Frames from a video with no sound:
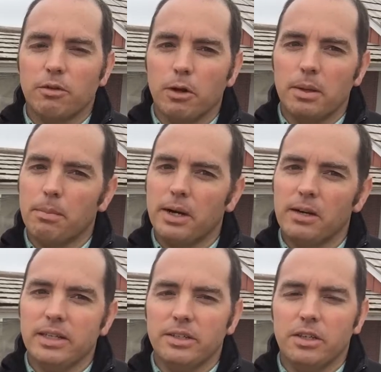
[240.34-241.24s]
then run it
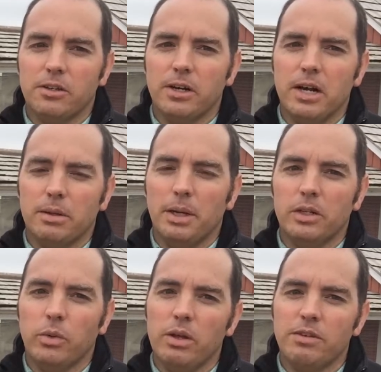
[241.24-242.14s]
parallel to the ground
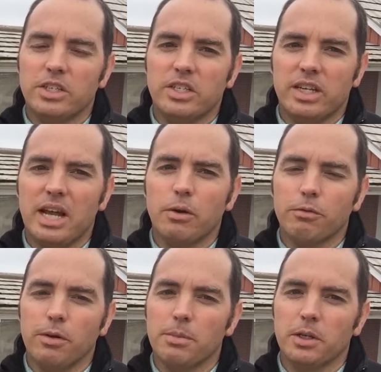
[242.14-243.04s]
about 12 inches
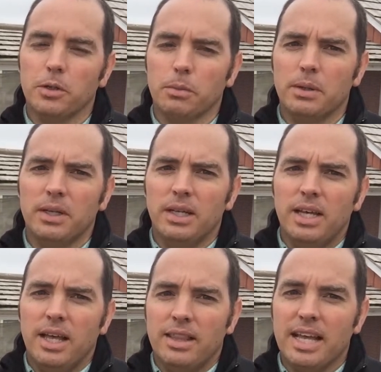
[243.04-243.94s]
out from the coop.
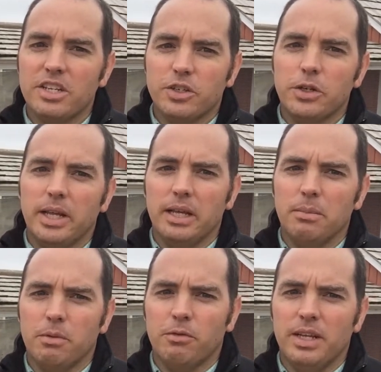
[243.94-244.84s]
That should
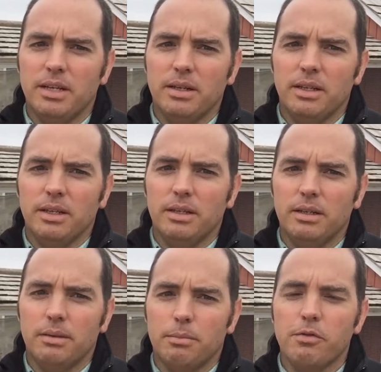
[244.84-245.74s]
help
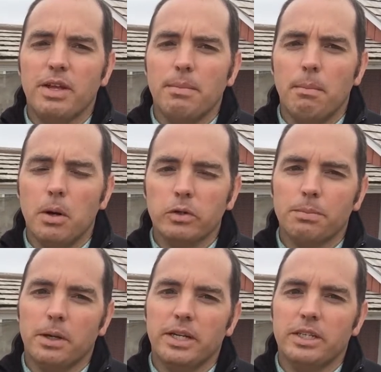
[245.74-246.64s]
prevent
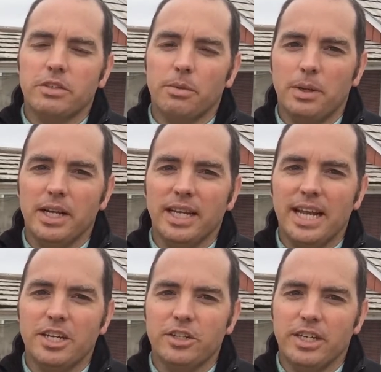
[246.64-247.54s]
most predators from getting at your